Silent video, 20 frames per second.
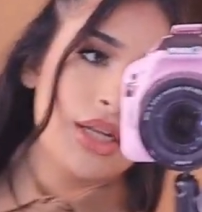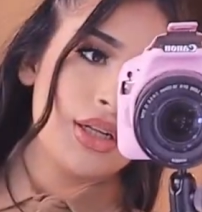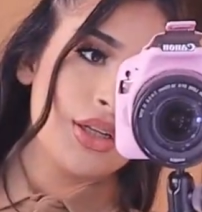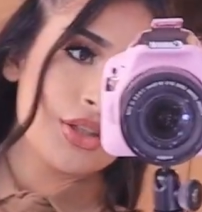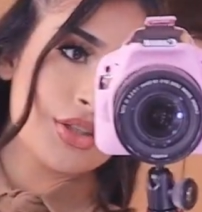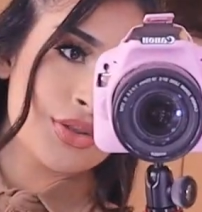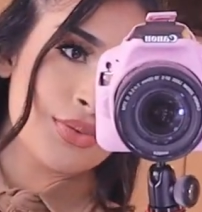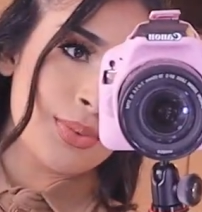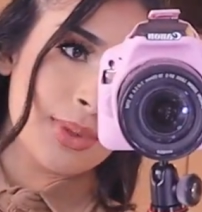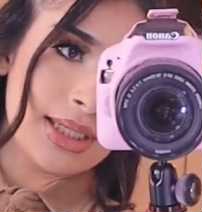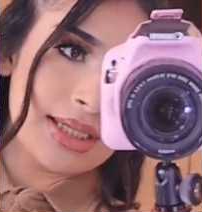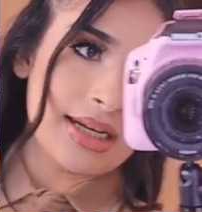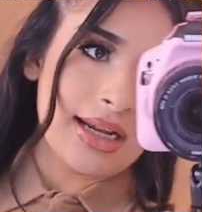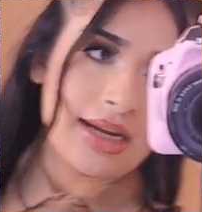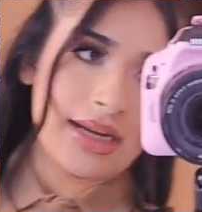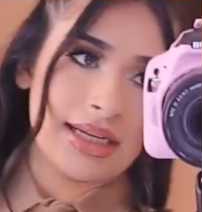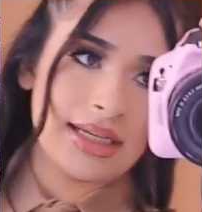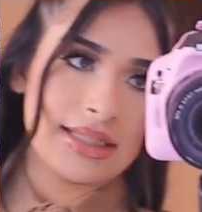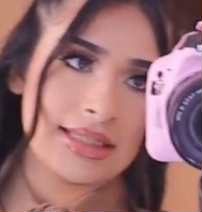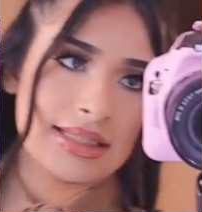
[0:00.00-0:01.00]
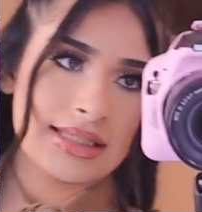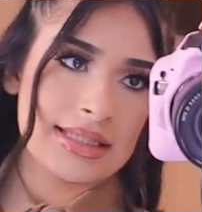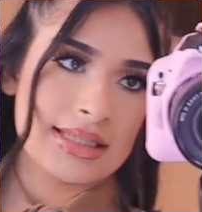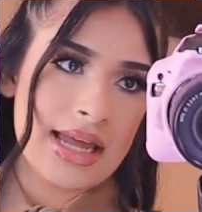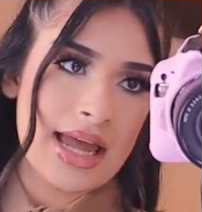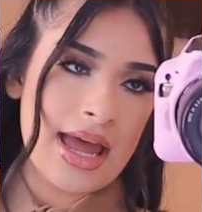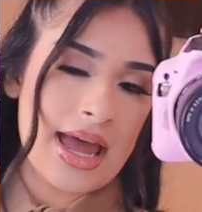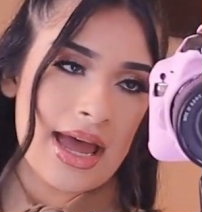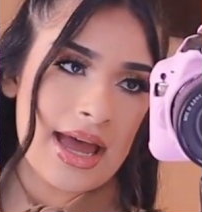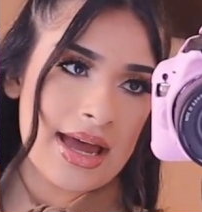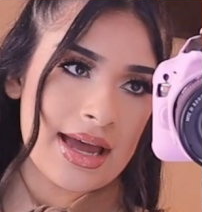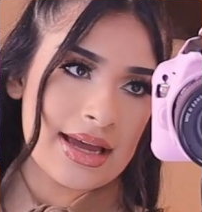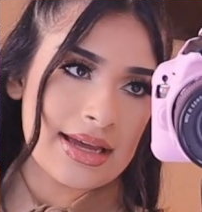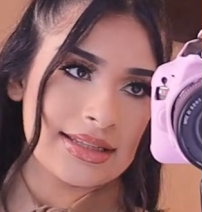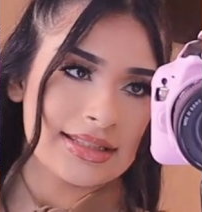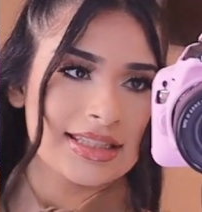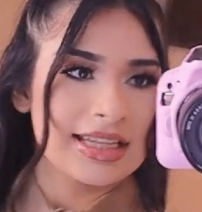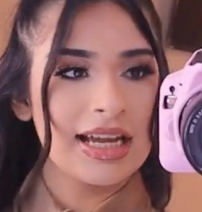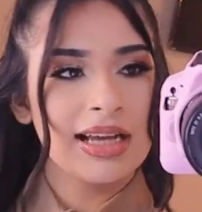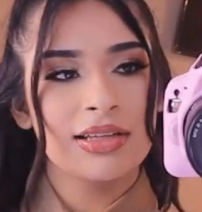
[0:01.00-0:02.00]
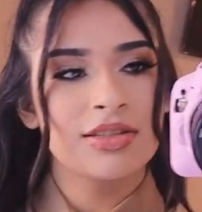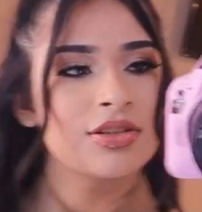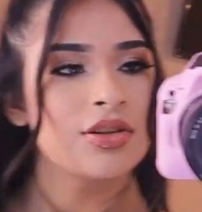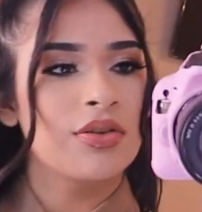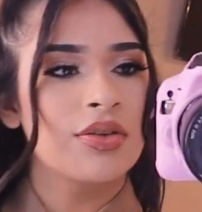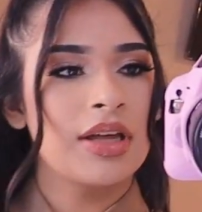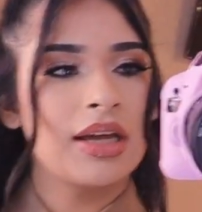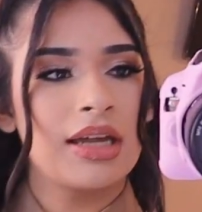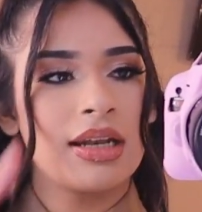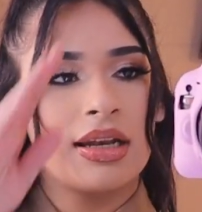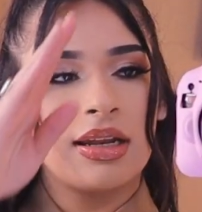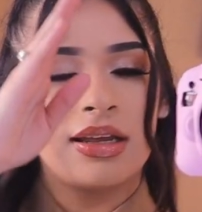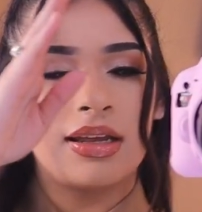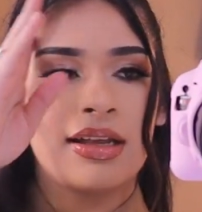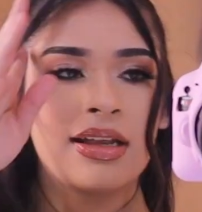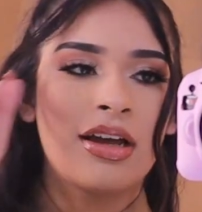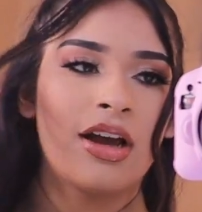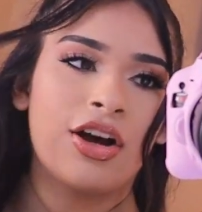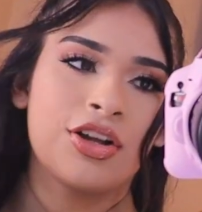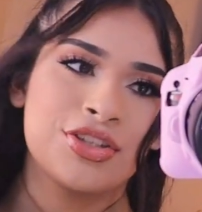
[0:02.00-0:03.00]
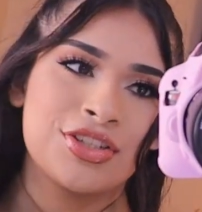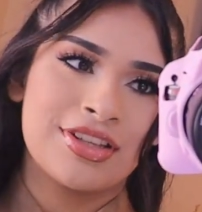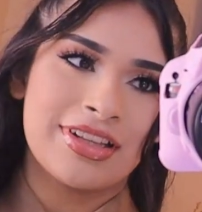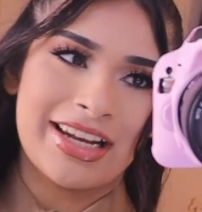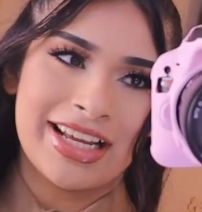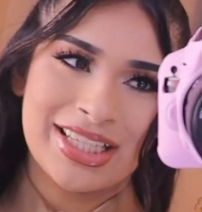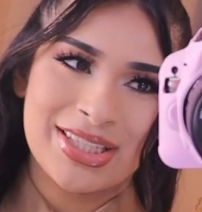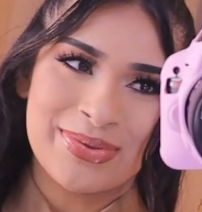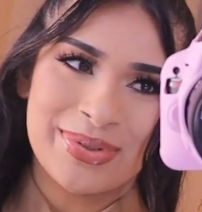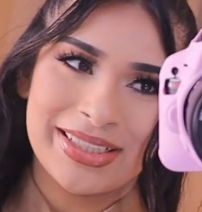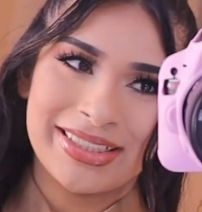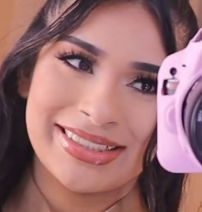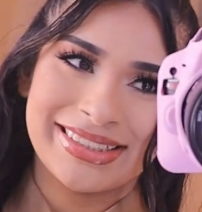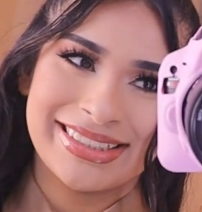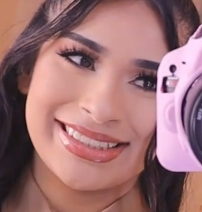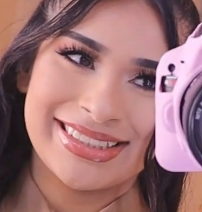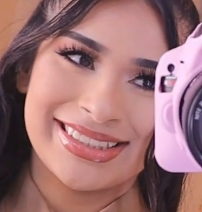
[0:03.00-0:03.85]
Looks really nice. And yeah, so then on to the next one.